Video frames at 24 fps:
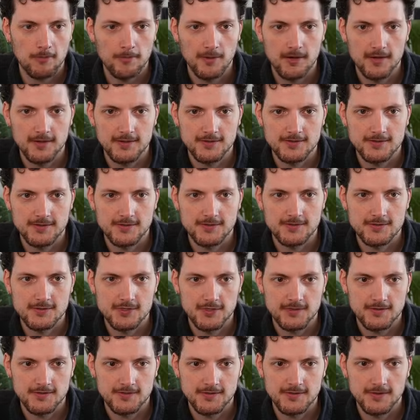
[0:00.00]
RS is
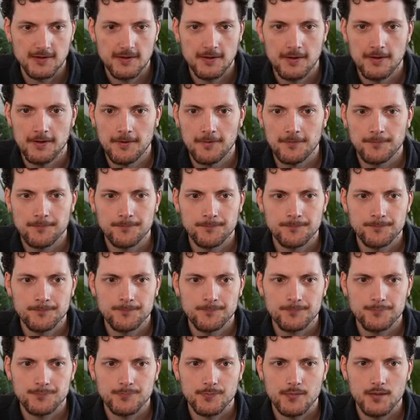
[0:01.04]
just
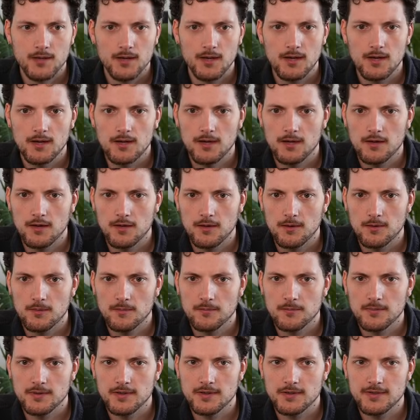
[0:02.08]

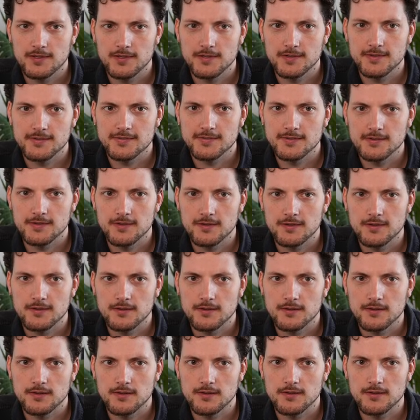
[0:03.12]
is
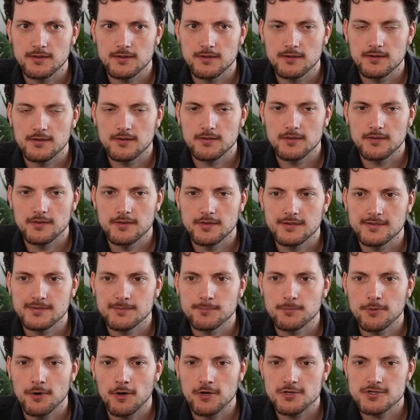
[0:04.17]
this
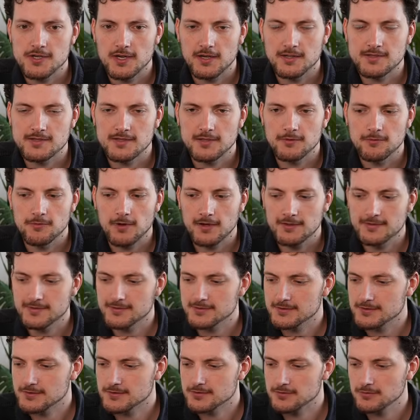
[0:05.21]
project in
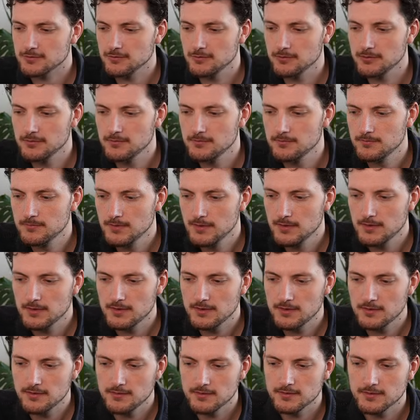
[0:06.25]
Rust to
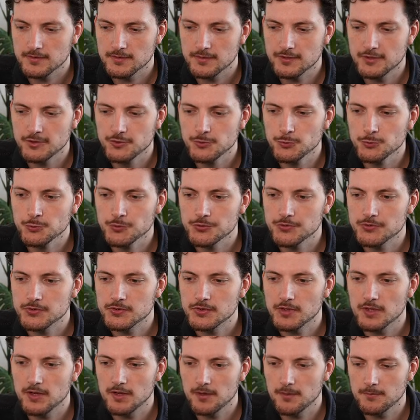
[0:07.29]
use
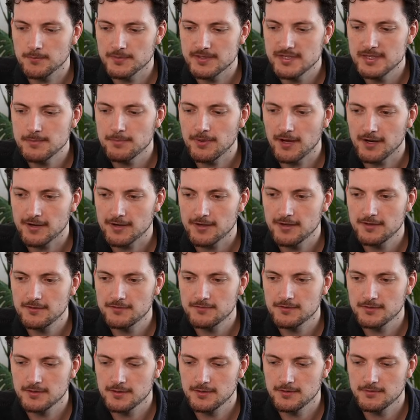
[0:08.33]
debugger.
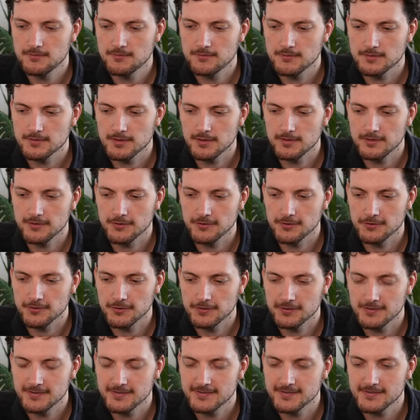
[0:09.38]
Yeah,
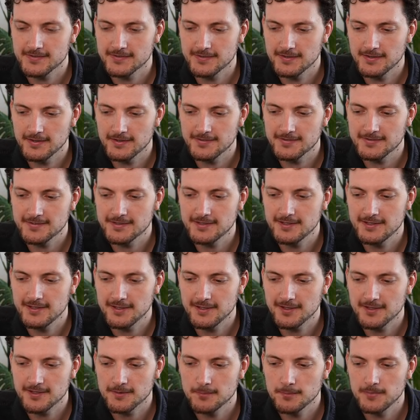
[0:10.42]
this is an
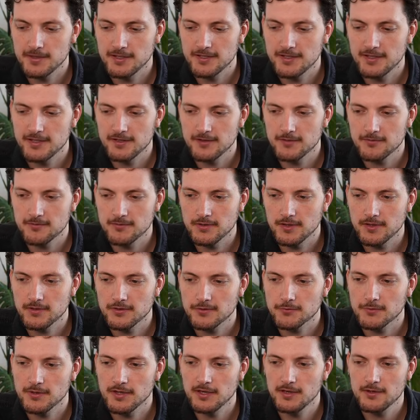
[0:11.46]
ST-Link Mini
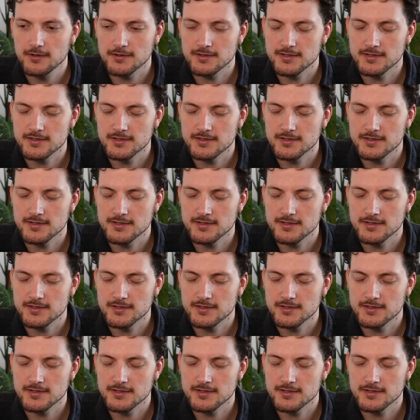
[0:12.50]
V3, a